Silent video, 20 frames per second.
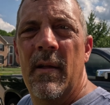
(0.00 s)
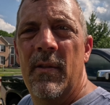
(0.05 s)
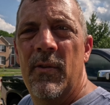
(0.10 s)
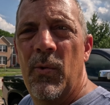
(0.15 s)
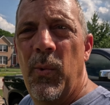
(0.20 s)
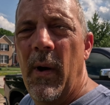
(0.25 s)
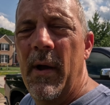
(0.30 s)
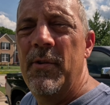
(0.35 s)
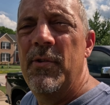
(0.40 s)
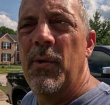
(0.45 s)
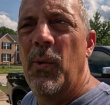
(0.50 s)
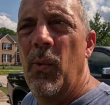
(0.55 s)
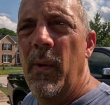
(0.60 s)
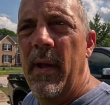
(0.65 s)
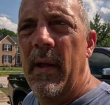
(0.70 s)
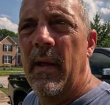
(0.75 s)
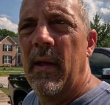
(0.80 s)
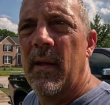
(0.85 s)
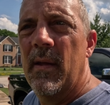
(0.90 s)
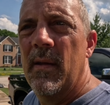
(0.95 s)
twice a
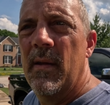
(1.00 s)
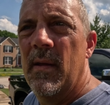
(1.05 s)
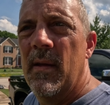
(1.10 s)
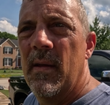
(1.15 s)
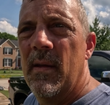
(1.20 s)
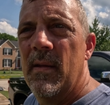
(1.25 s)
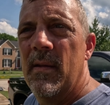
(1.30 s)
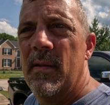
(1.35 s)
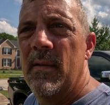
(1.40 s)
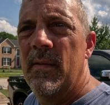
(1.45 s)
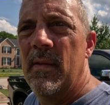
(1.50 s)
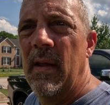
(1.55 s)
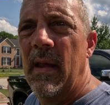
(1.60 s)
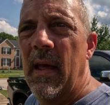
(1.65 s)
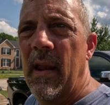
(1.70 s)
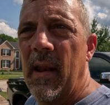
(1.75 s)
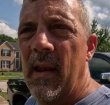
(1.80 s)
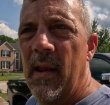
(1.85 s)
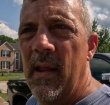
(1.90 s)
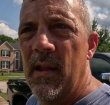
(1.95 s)
week to
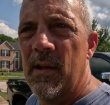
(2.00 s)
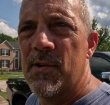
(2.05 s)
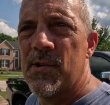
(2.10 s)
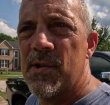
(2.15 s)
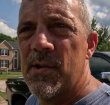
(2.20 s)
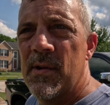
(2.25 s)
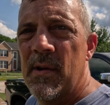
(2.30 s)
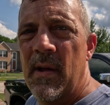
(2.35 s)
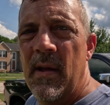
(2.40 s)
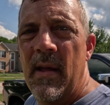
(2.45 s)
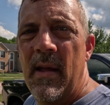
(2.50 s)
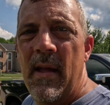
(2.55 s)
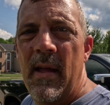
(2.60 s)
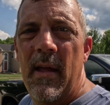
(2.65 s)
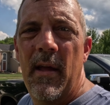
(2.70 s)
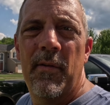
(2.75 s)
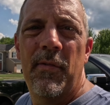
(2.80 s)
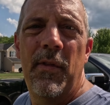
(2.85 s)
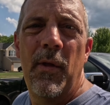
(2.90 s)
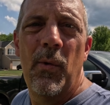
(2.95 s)
get an inch
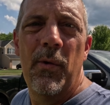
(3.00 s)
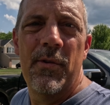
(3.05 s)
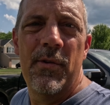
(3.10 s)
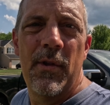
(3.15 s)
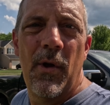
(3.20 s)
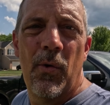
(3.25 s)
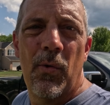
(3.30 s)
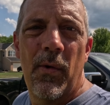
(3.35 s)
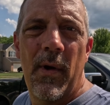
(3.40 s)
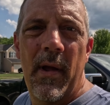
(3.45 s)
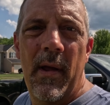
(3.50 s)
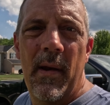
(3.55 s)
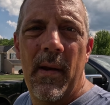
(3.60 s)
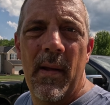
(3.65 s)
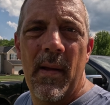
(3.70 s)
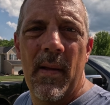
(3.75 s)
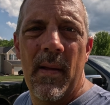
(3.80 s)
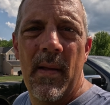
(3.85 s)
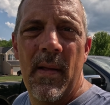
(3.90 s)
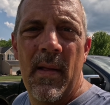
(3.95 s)
if there was no rain.
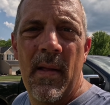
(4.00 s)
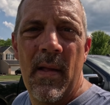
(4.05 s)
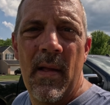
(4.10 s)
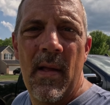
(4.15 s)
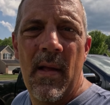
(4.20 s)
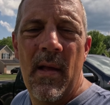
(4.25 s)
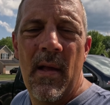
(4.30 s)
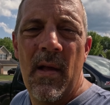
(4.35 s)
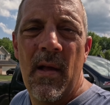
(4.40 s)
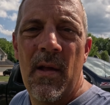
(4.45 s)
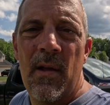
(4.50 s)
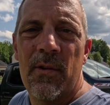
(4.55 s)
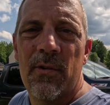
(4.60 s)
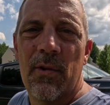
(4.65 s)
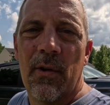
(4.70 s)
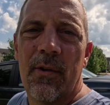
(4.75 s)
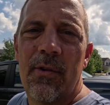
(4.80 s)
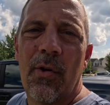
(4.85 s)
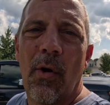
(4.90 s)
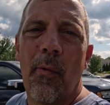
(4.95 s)

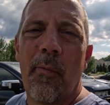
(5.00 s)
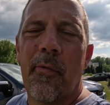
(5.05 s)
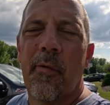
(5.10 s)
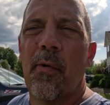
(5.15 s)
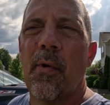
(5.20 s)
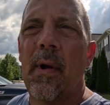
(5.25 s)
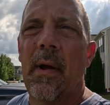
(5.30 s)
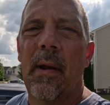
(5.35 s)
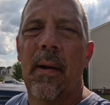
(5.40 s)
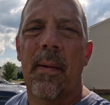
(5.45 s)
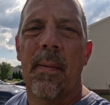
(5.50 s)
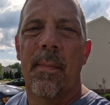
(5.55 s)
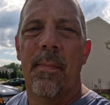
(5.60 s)
So let's hope for rain.